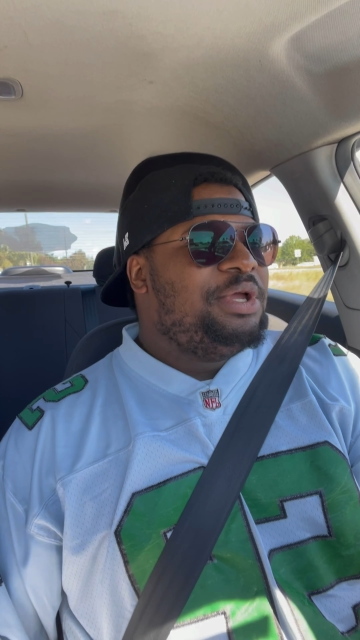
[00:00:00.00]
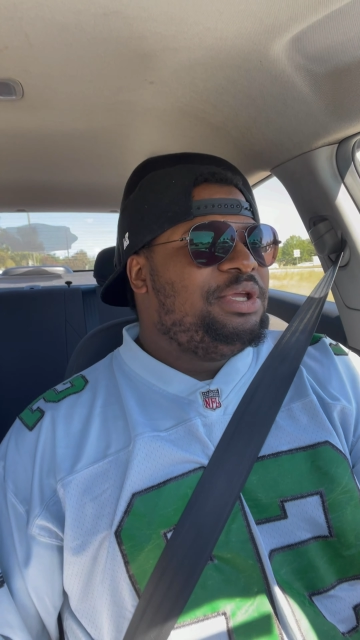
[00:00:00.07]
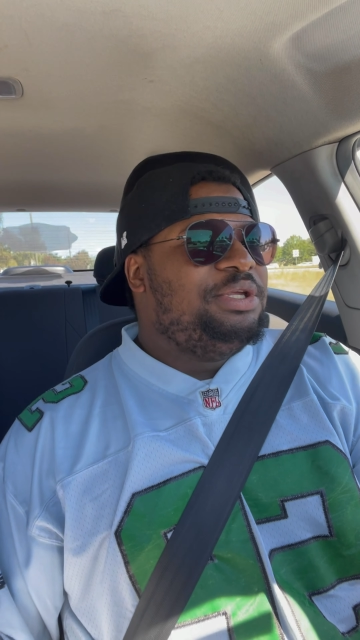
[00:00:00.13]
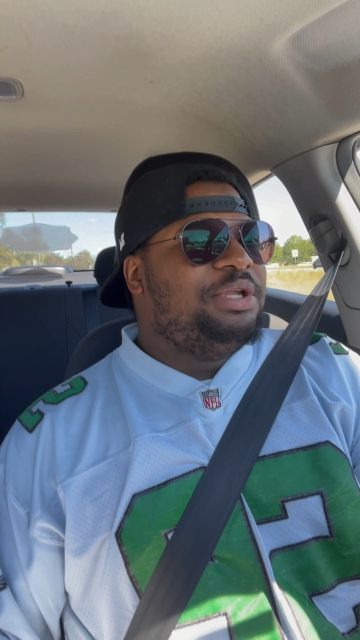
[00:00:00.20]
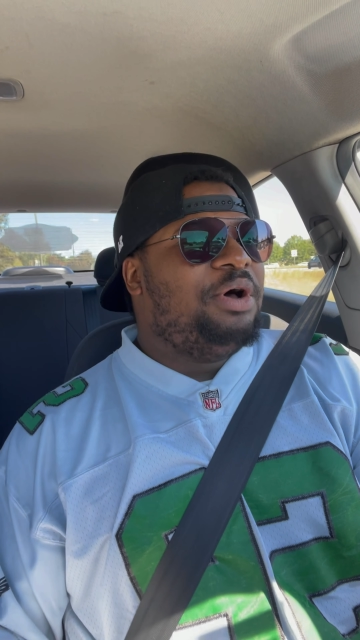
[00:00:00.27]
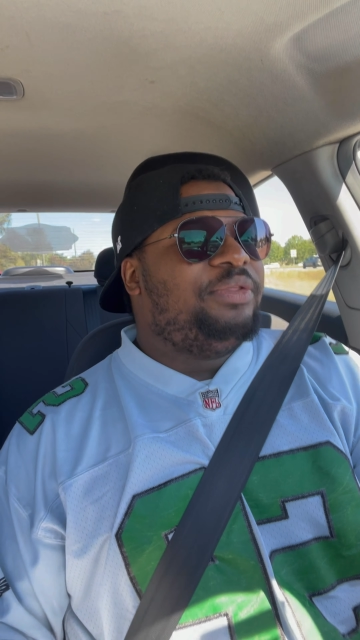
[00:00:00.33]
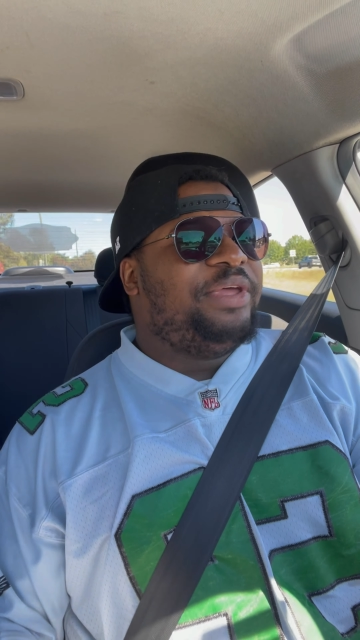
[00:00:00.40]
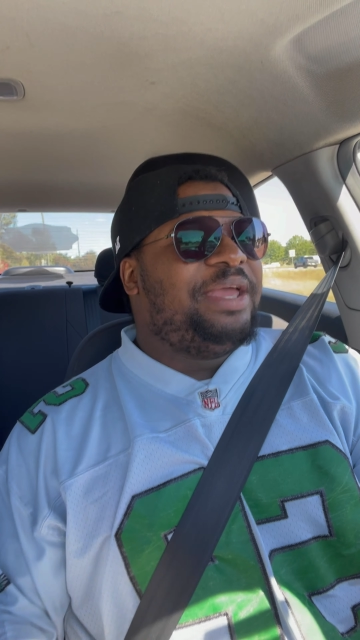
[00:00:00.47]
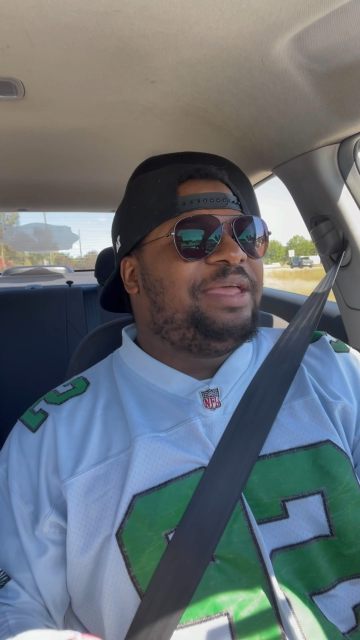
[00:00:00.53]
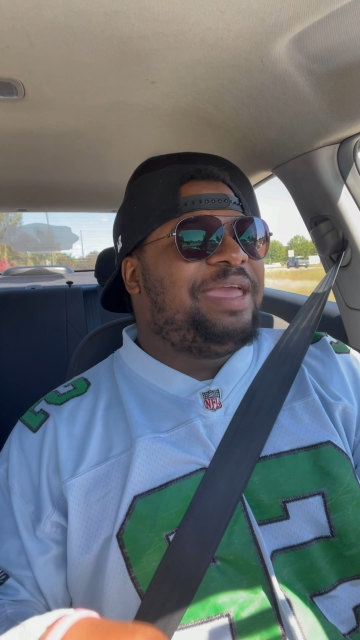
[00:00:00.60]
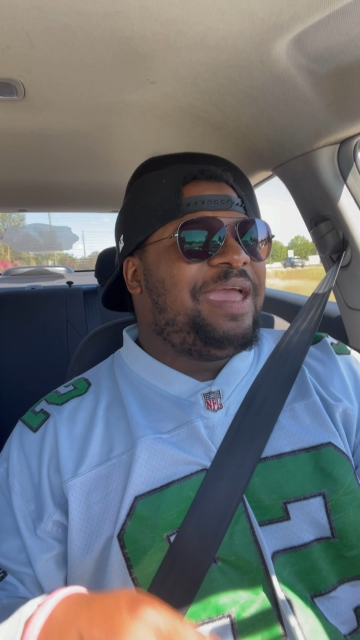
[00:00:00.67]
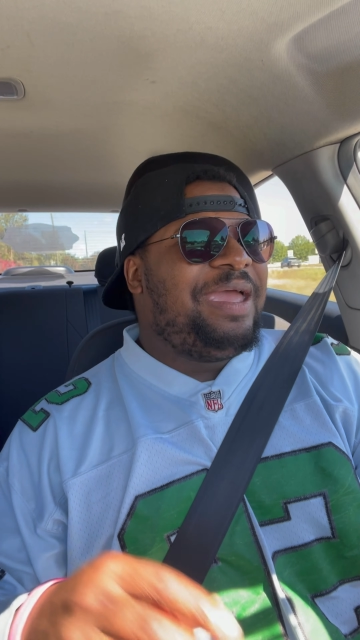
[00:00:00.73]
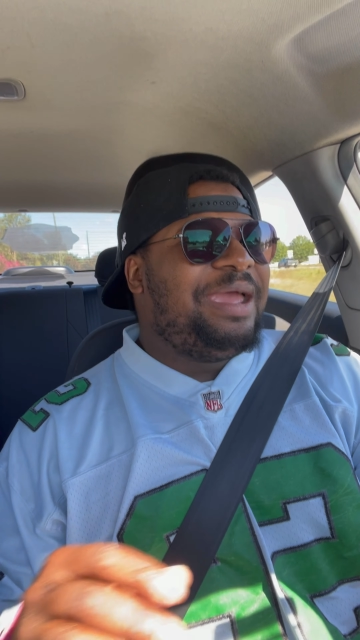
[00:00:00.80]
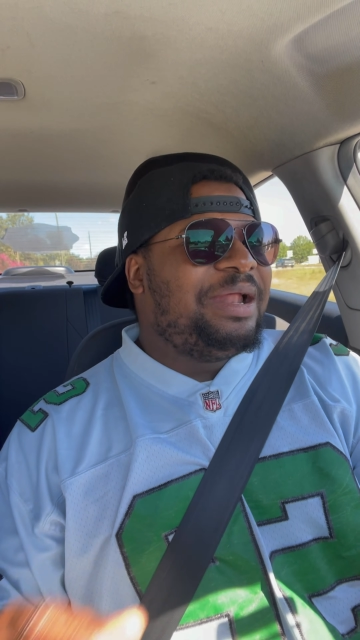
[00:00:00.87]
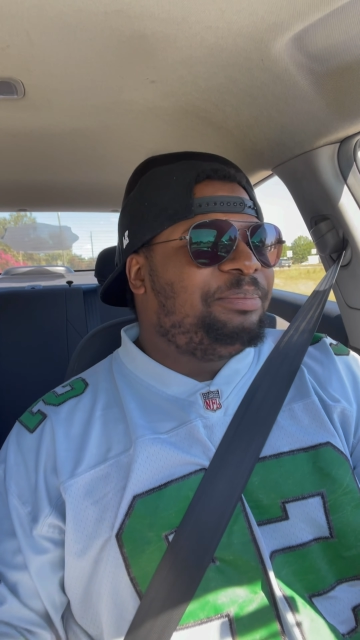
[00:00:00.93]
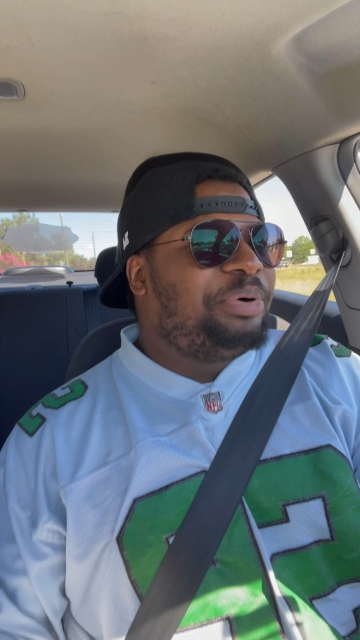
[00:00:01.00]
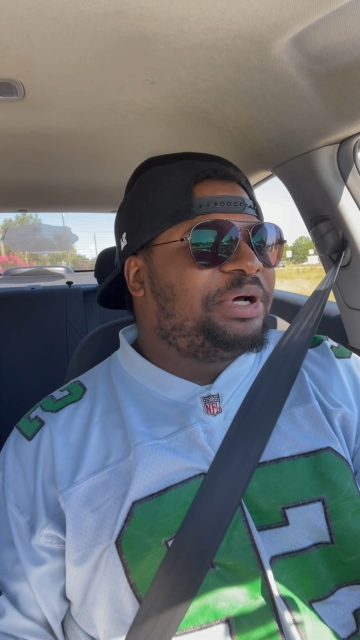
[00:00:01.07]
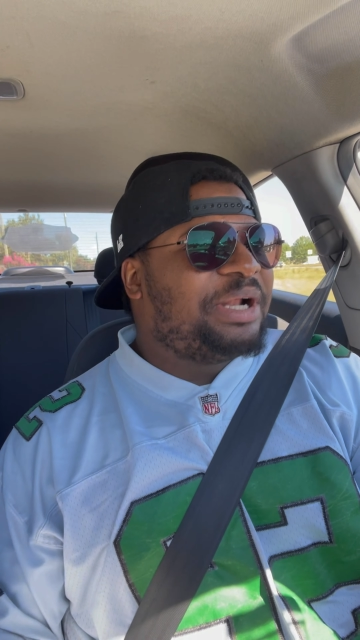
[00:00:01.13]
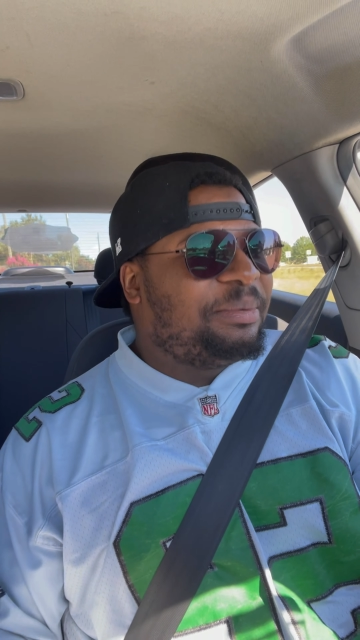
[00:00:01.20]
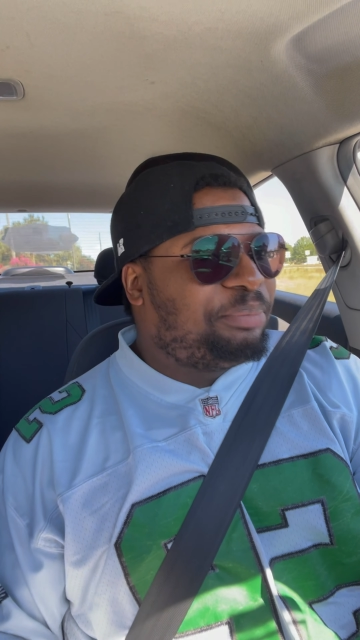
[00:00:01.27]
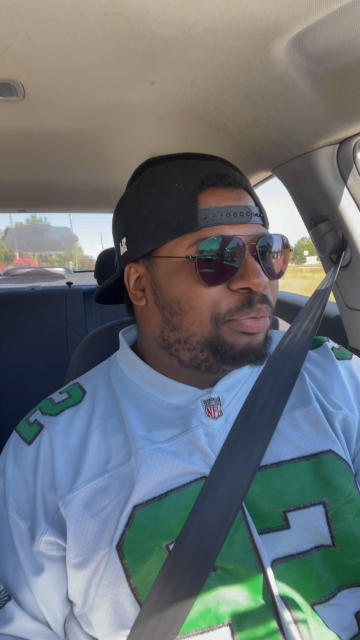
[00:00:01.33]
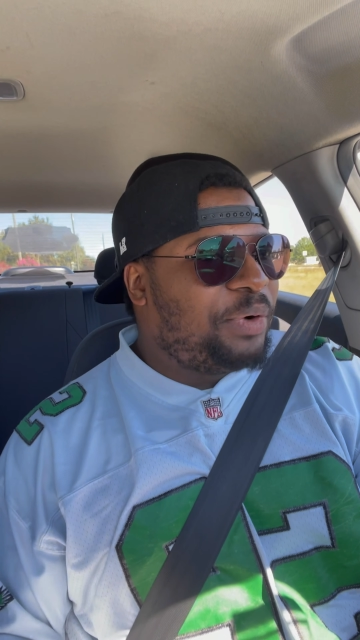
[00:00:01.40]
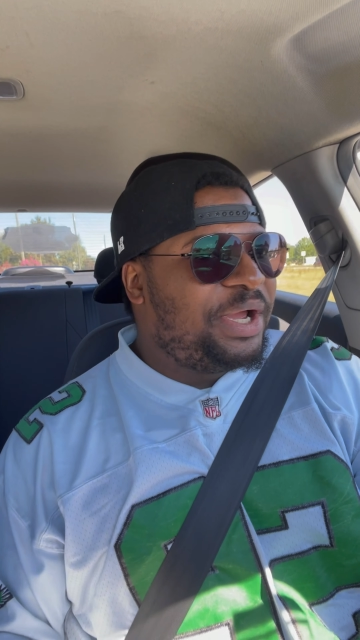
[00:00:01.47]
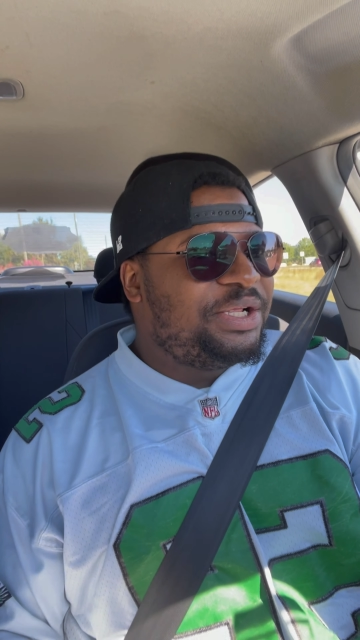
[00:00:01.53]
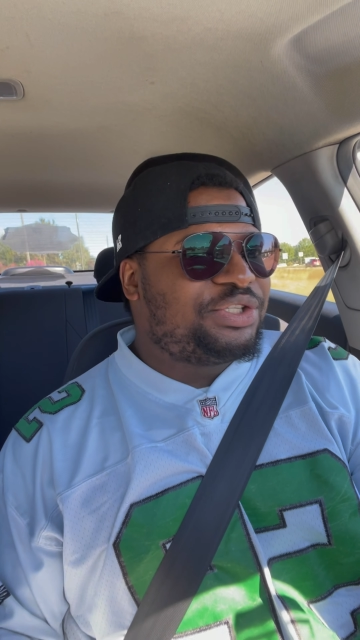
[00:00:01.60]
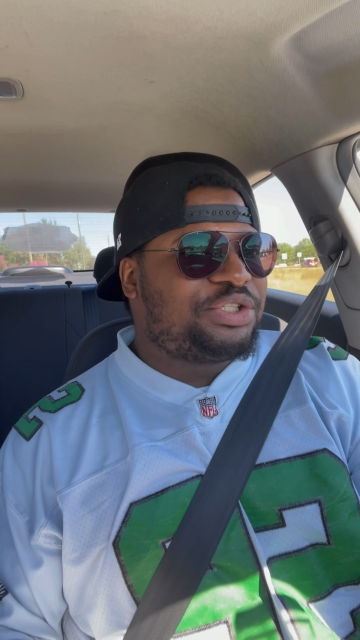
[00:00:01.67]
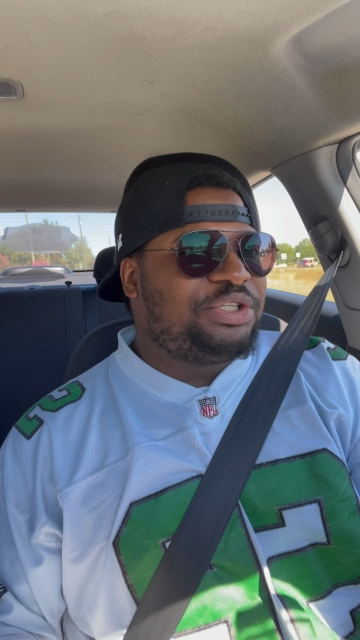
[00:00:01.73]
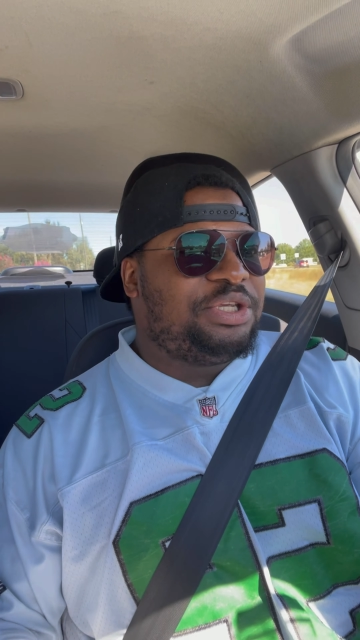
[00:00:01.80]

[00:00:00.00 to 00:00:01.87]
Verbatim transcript: You know, they can put up points.